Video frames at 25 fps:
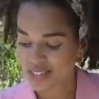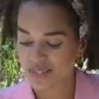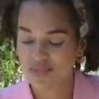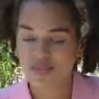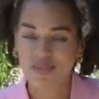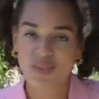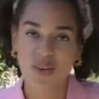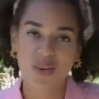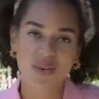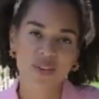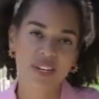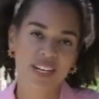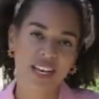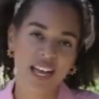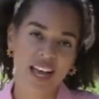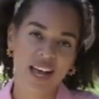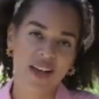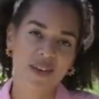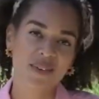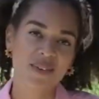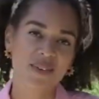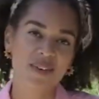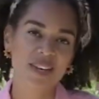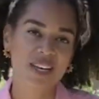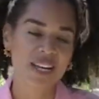to roll it
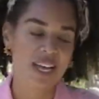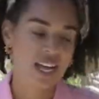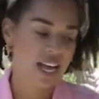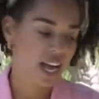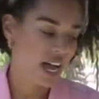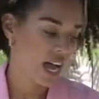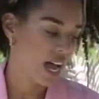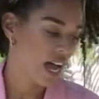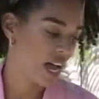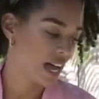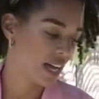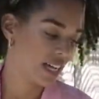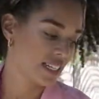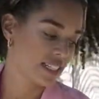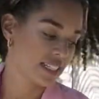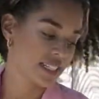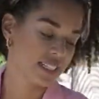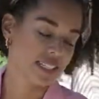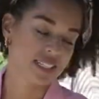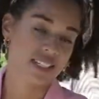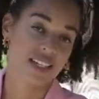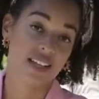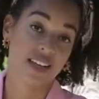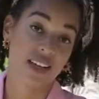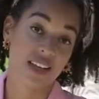out and
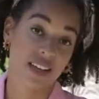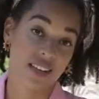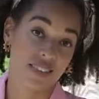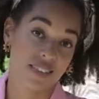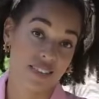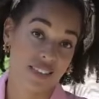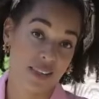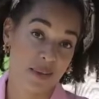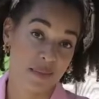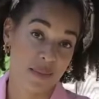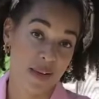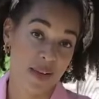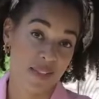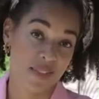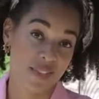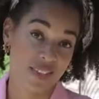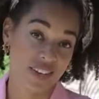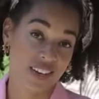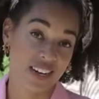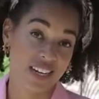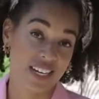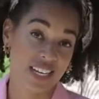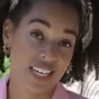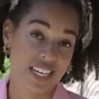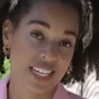cut the amount that
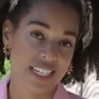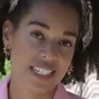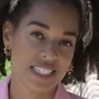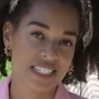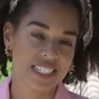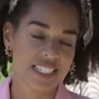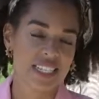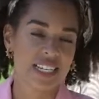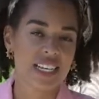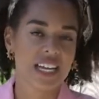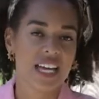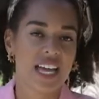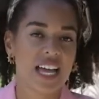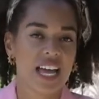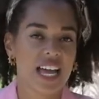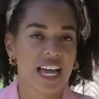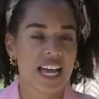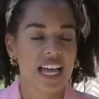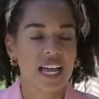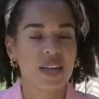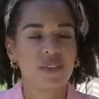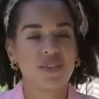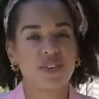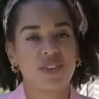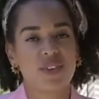I need.
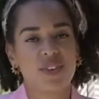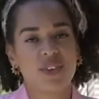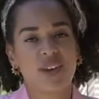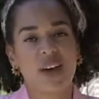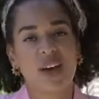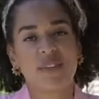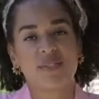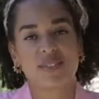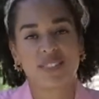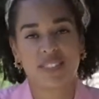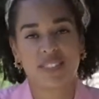If you haven't